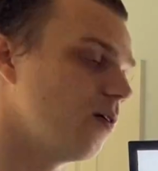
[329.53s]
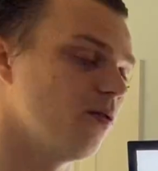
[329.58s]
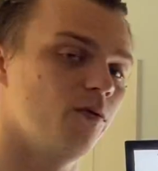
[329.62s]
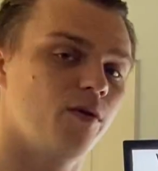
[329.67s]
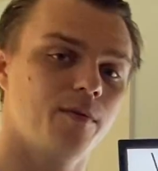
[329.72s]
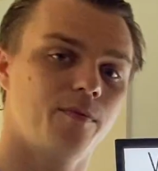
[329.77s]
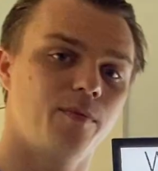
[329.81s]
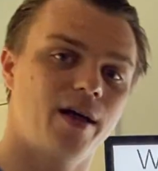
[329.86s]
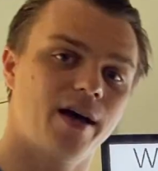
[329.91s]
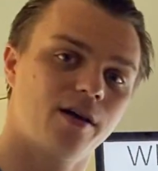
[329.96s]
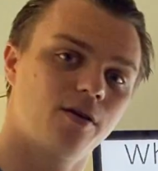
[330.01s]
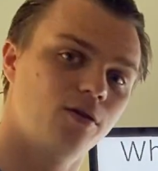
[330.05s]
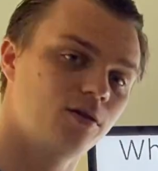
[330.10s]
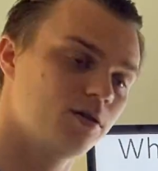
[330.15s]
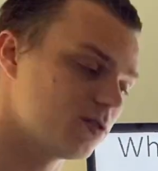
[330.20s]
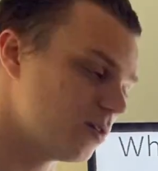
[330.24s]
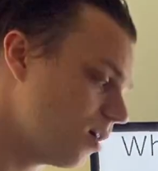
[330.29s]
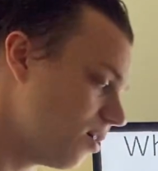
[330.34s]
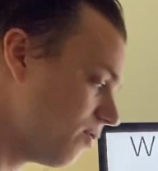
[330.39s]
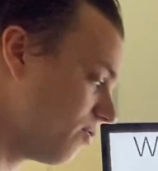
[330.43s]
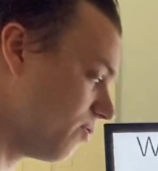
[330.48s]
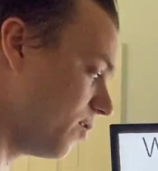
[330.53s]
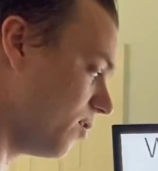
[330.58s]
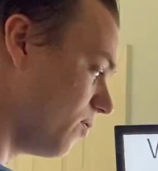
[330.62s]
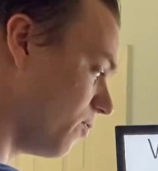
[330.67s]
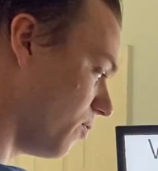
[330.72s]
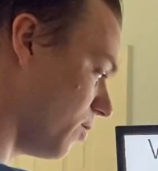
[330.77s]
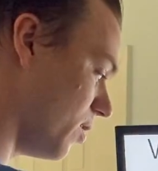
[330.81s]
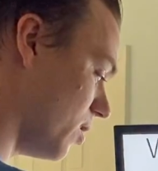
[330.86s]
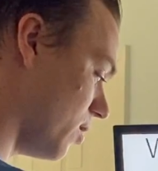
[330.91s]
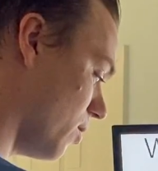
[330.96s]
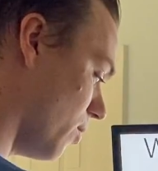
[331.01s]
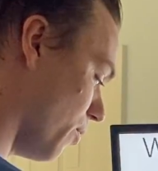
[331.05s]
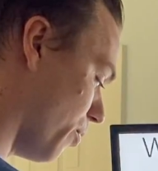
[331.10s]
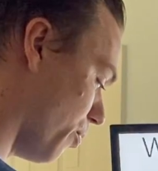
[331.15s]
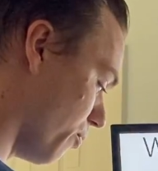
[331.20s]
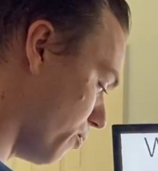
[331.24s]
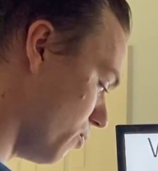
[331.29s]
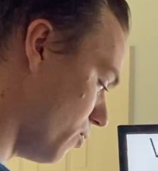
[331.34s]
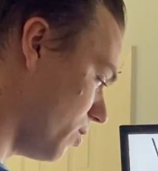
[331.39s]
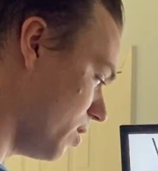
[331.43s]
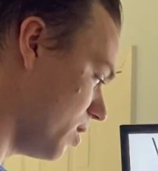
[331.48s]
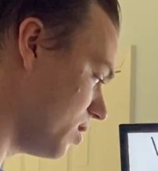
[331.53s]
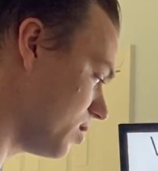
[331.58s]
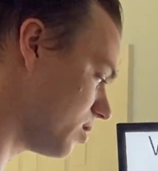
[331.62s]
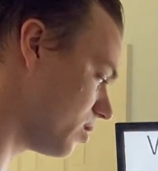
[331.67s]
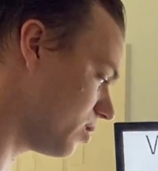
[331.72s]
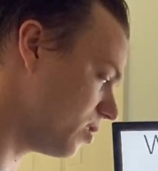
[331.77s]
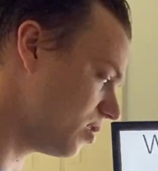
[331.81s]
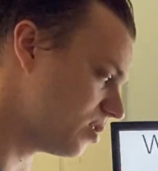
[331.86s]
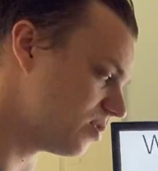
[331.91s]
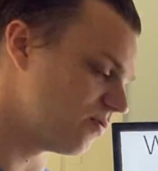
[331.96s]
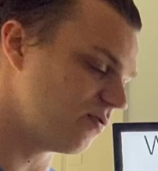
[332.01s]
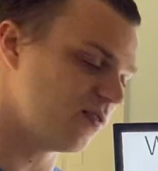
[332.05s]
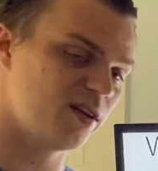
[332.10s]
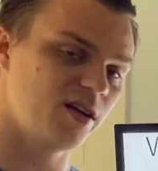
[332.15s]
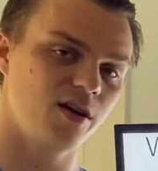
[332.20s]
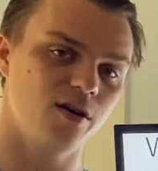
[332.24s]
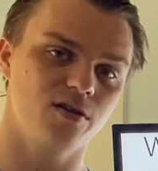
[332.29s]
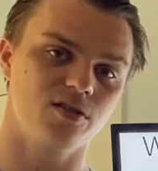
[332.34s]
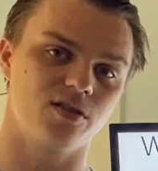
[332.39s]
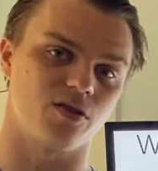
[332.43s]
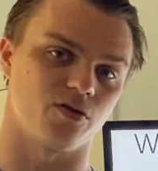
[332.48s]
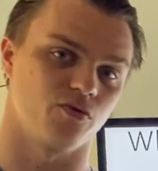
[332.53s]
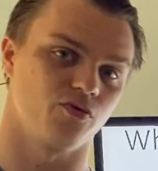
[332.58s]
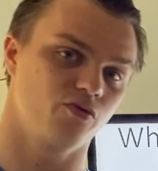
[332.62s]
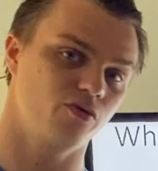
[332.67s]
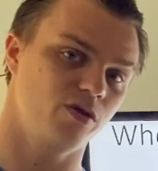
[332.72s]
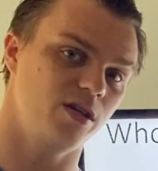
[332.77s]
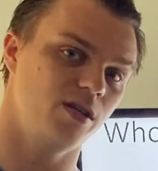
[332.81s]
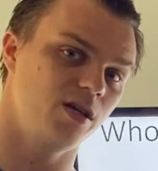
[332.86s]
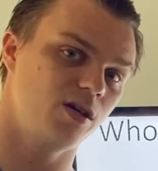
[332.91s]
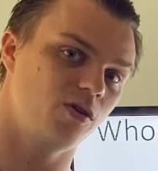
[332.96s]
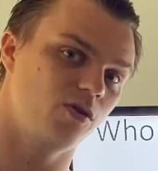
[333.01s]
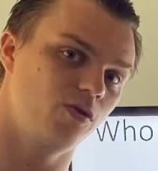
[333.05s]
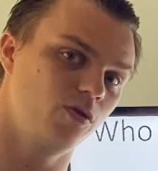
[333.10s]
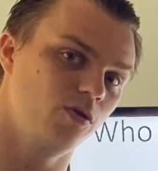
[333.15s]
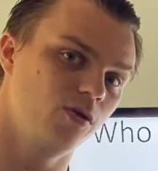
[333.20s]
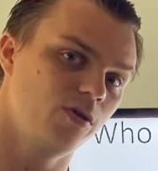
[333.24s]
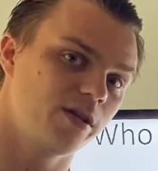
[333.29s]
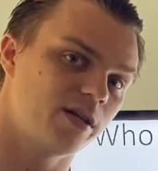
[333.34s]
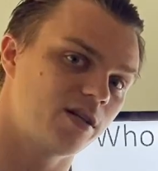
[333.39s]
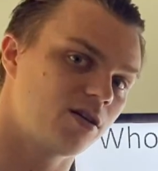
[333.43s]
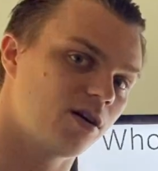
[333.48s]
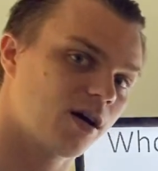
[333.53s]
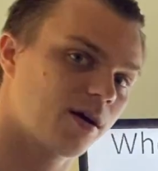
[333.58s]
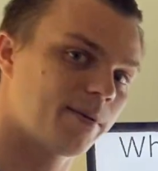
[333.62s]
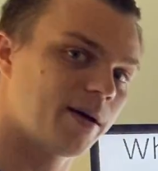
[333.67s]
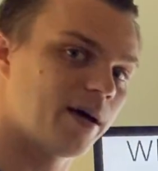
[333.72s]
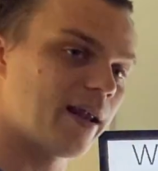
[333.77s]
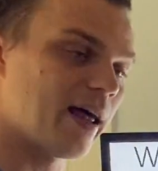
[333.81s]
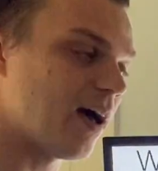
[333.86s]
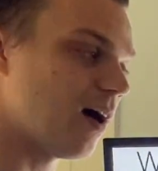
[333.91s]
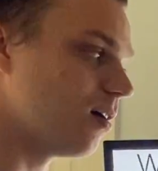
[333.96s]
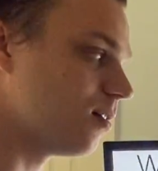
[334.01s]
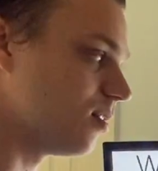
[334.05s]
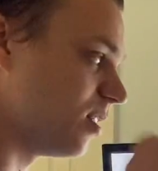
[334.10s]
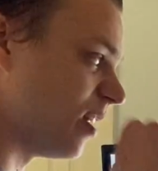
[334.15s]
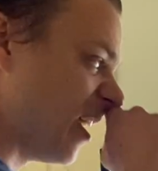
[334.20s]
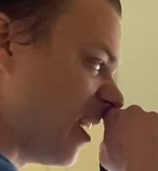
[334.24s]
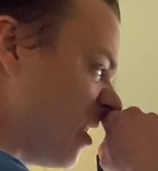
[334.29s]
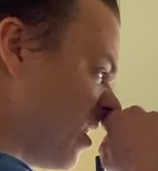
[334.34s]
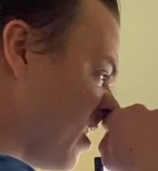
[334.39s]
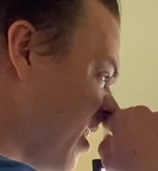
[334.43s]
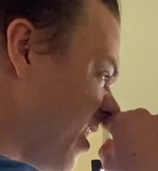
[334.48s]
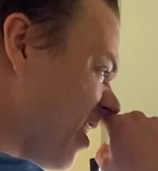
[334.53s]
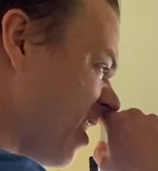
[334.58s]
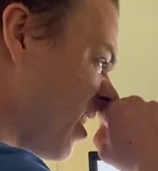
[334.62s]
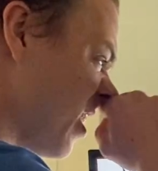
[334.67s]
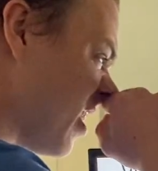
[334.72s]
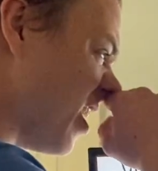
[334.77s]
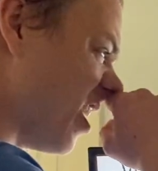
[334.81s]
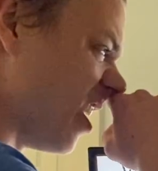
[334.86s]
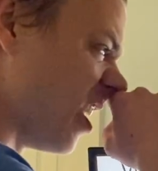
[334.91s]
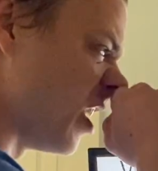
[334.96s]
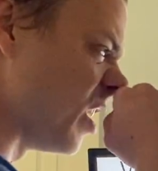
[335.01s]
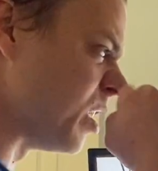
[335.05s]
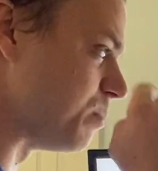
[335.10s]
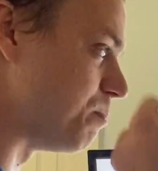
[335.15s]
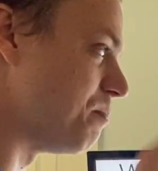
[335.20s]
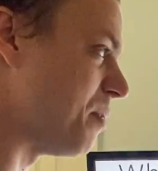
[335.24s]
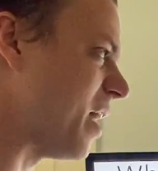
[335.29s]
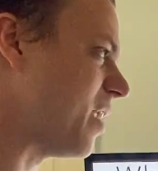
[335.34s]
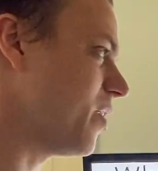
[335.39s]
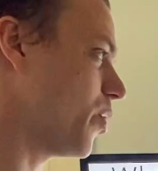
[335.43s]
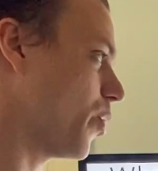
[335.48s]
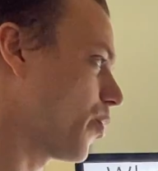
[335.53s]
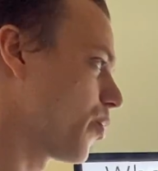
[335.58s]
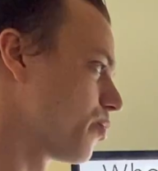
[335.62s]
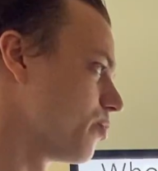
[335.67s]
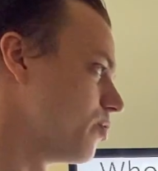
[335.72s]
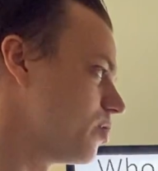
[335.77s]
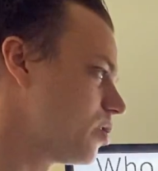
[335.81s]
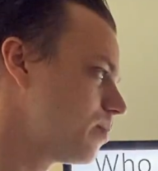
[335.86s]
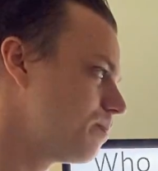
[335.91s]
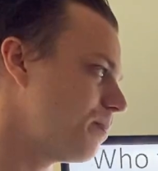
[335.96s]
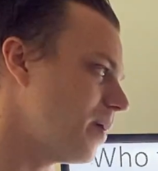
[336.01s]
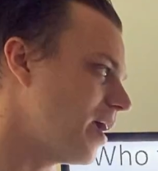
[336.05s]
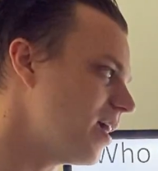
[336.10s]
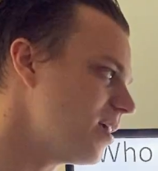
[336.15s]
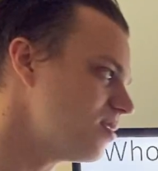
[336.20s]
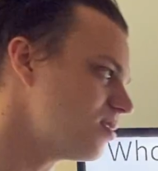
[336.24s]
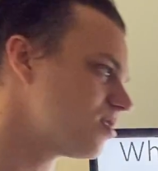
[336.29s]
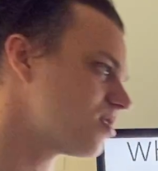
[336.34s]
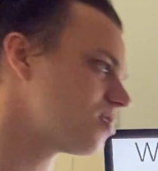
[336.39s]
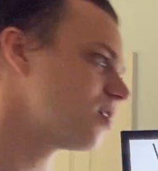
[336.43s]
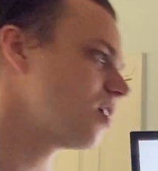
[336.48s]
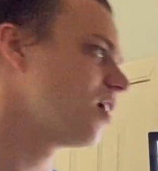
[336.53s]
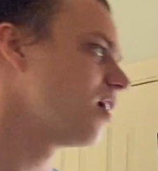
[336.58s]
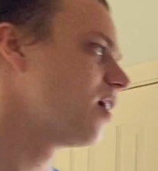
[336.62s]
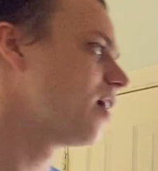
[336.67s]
what black holes are. Feel free to go through these videos. They're really cool. They talk about how light is bent through space.